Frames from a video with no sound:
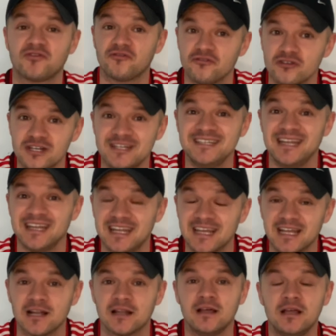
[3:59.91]
3
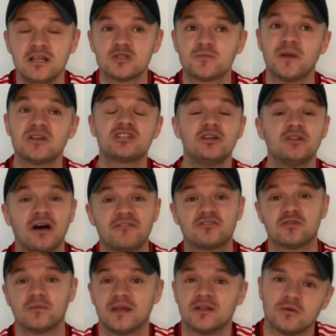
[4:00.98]
0, especially after
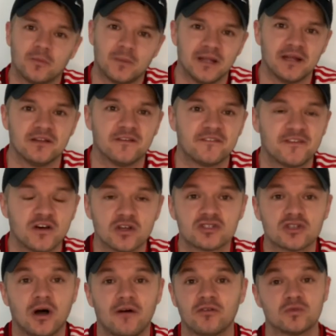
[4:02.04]
the way they were playing in the
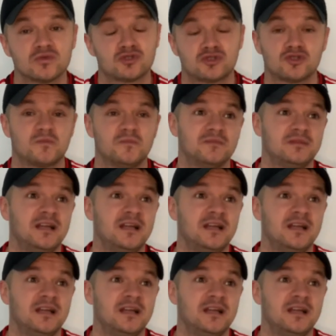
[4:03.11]
first half. It was just.